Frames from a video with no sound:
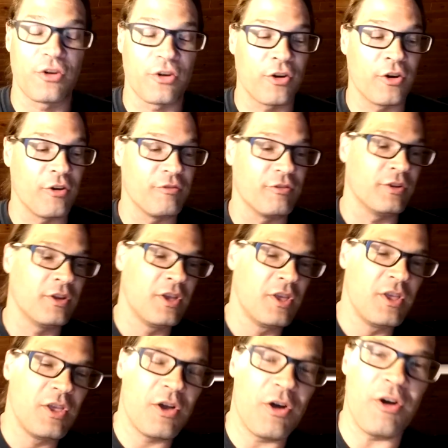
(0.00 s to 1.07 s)
curve
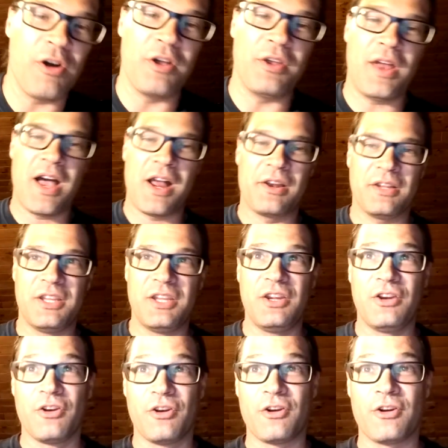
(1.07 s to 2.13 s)
on how to
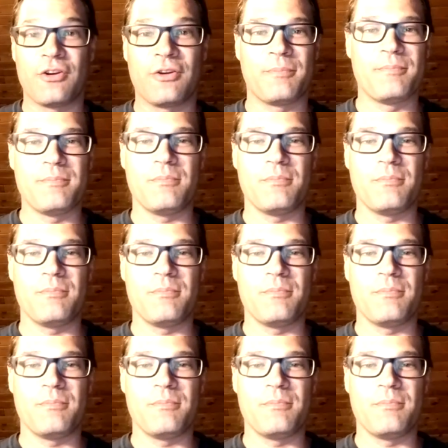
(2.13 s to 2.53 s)
hear,